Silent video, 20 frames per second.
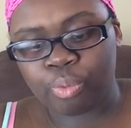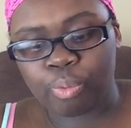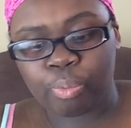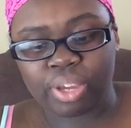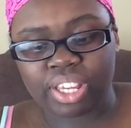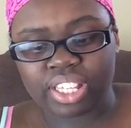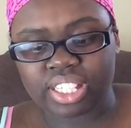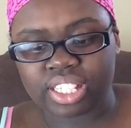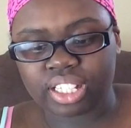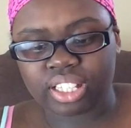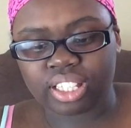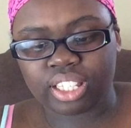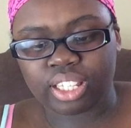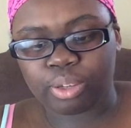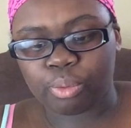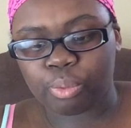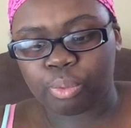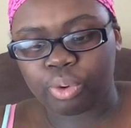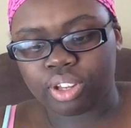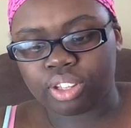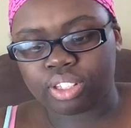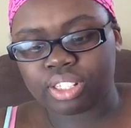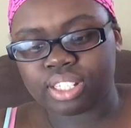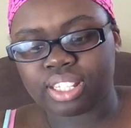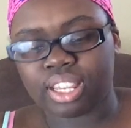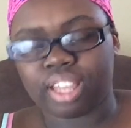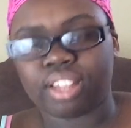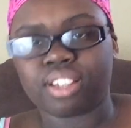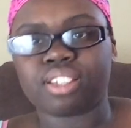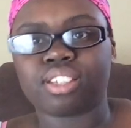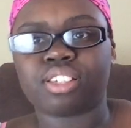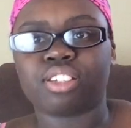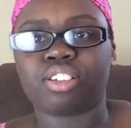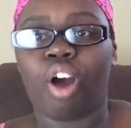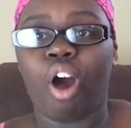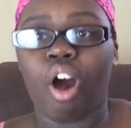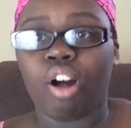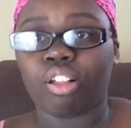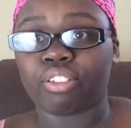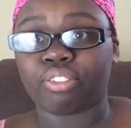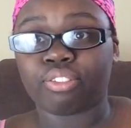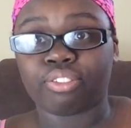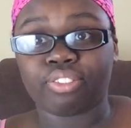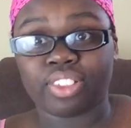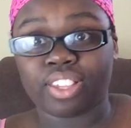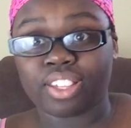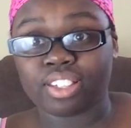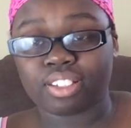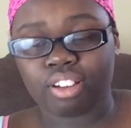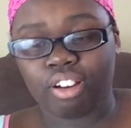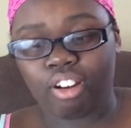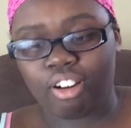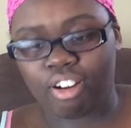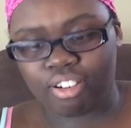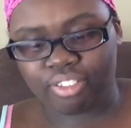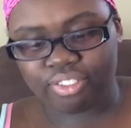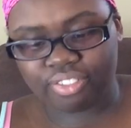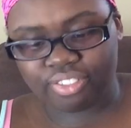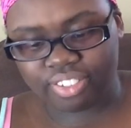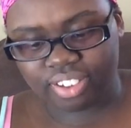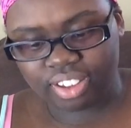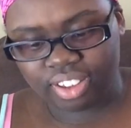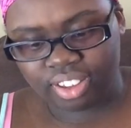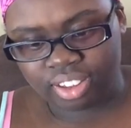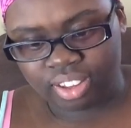basically what sets all of this off,